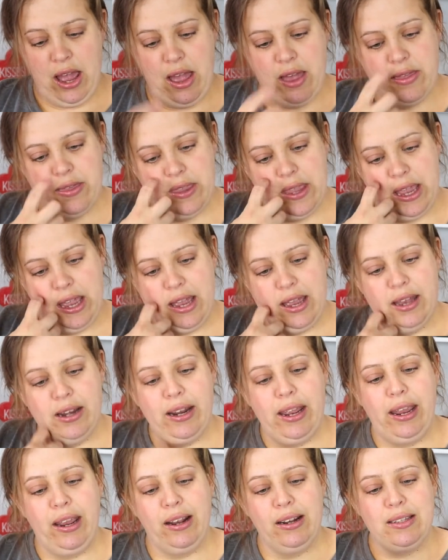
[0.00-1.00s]
and
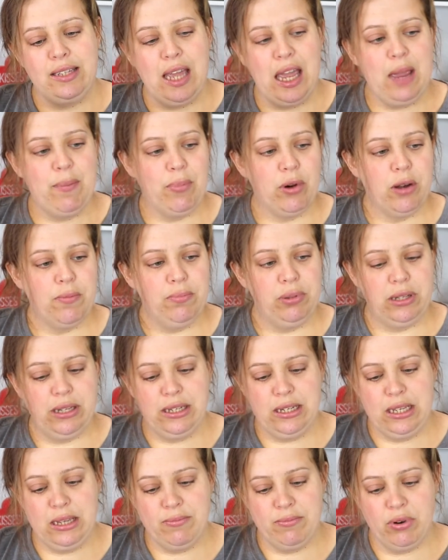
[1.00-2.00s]
then a tapered
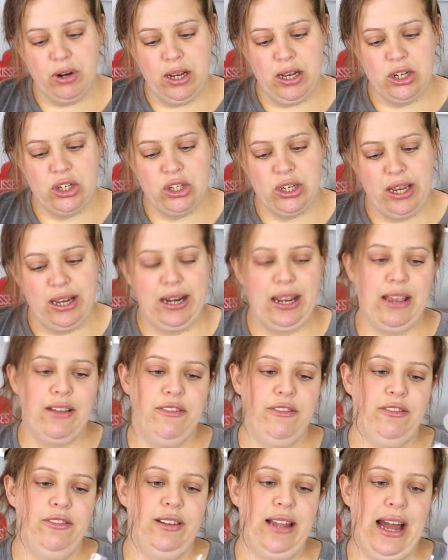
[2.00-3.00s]
blending brush and a
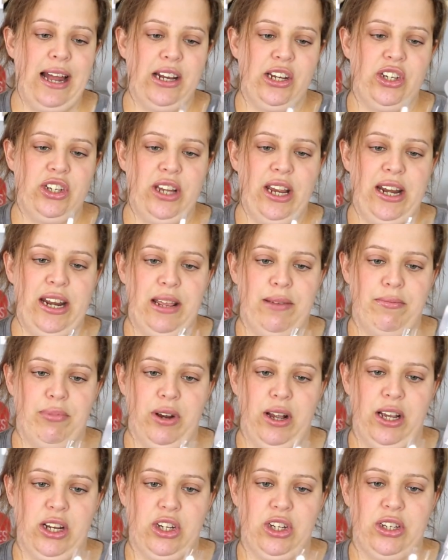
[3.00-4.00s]
flat shading
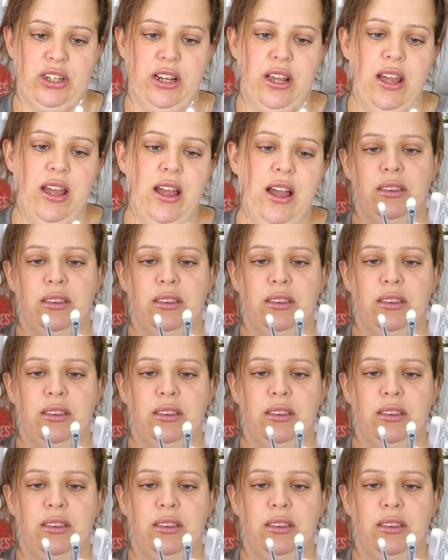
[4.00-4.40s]
brush.